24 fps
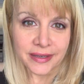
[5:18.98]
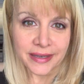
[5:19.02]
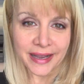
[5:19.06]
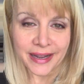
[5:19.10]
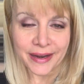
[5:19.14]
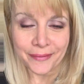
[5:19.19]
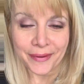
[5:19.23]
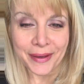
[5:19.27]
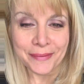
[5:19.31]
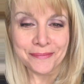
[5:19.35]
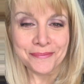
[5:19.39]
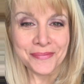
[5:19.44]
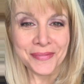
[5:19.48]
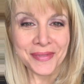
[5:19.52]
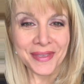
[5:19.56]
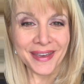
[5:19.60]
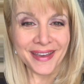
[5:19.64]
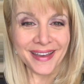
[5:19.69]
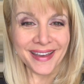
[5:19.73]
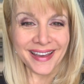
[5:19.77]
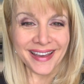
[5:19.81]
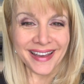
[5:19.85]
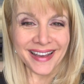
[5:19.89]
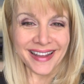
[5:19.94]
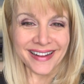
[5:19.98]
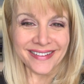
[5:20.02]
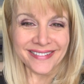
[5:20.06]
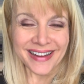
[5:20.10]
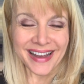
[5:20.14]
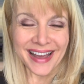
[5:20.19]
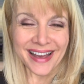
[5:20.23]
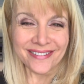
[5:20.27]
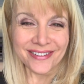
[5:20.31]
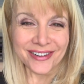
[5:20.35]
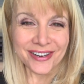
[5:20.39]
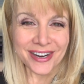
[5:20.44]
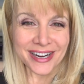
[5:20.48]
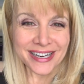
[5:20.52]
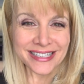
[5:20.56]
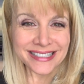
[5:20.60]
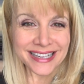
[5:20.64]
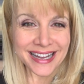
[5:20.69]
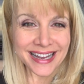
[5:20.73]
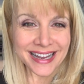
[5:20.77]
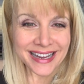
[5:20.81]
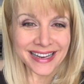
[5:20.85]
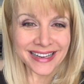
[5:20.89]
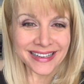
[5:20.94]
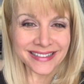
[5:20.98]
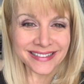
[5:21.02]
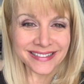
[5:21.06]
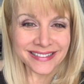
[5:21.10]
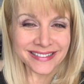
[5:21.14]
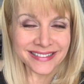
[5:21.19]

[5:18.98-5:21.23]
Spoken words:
anyway, have a great day.